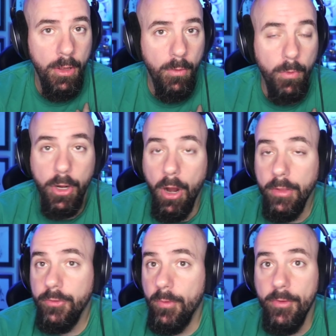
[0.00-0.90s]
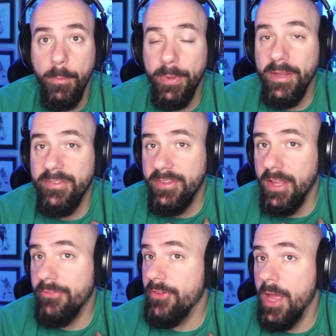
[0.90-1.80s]
regardless whether I'm playing
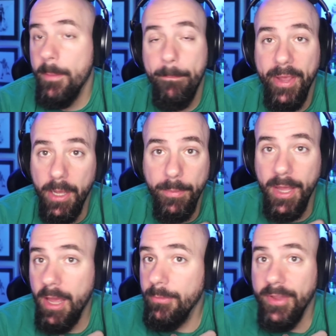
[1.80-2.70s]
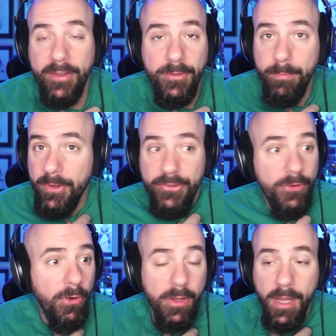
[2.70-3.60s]
CFM, pickup games, exhibition,
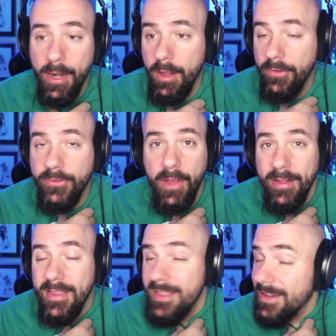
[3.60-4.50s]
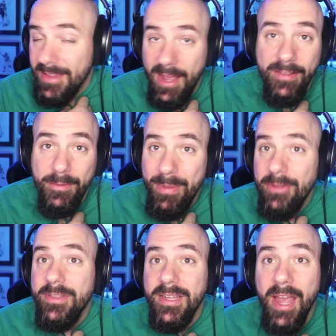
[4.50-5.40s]
online, it's at the end of the day, it's
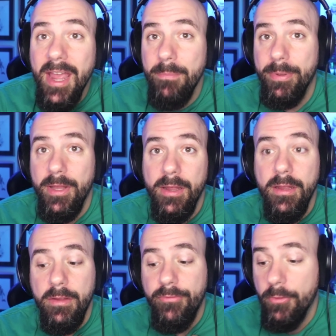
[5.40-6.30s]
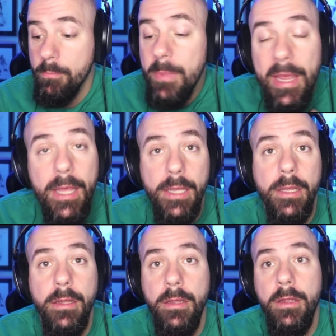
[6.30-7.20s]
about the gameplay. For
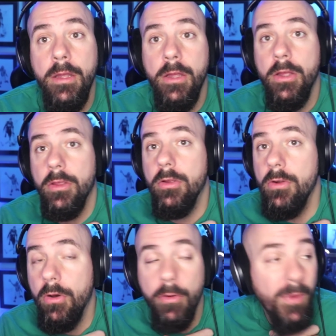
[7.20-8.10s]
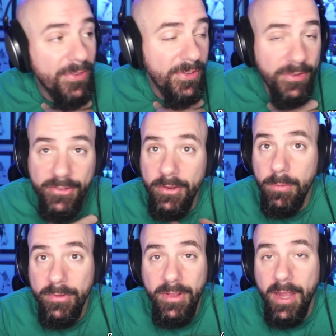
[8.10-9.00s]
me, you know, the rest of the shit
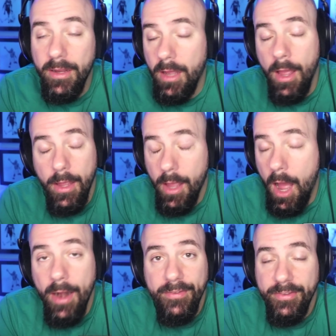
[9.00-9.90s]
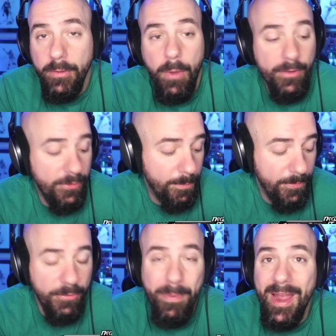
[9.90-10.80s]
was like, I honestly, I just
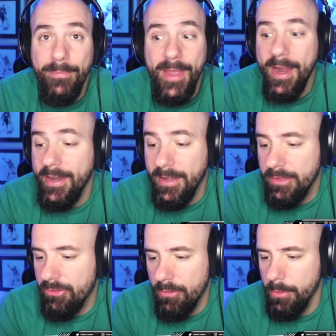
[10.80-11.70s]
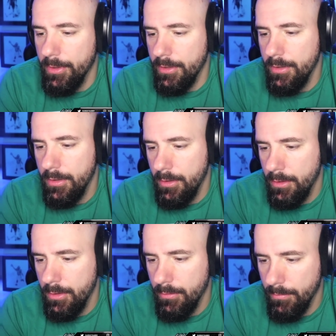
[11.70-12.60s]
spammed A to get through it.
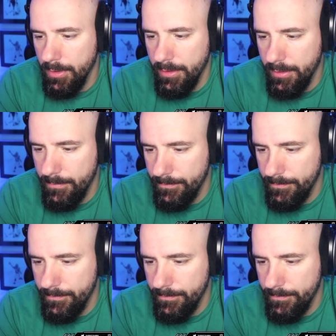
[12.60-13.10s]
Really.